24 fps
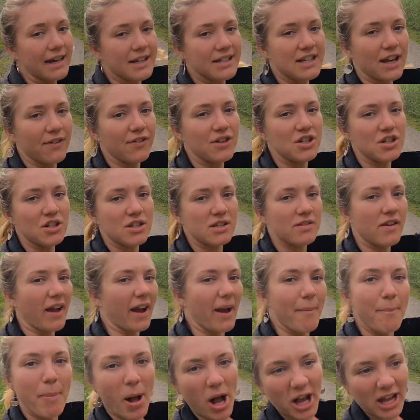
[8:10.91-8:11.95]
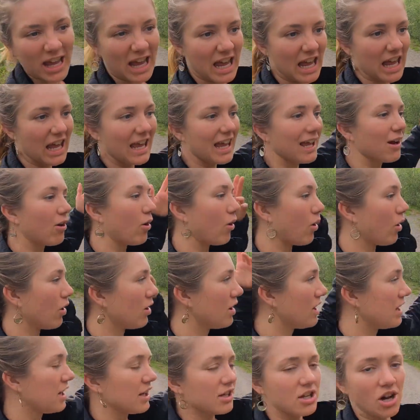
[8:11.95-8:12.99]
Could definitely do this like a buggy or
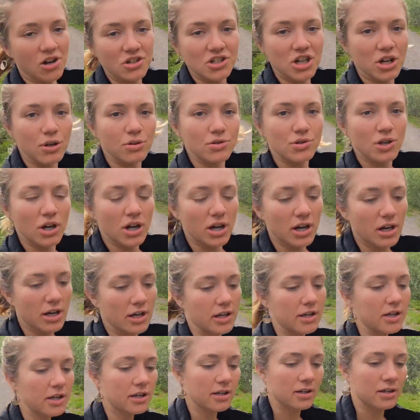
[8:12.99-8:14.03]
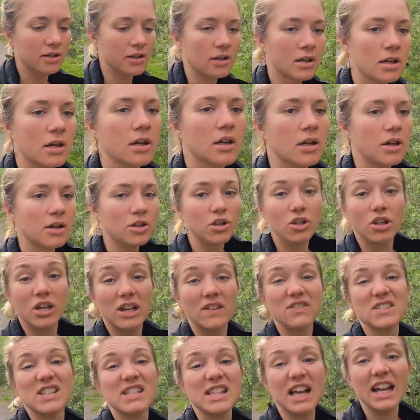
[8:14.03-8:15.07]
young children. You could
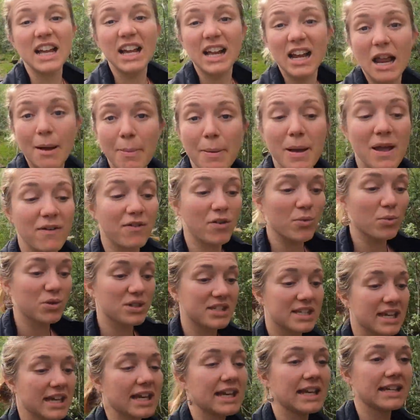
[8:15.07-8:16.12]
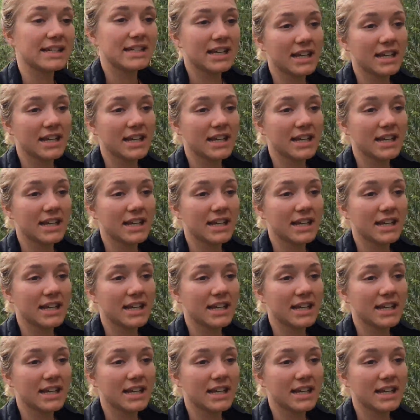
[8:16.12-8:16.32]
even cycle up it if you wanted.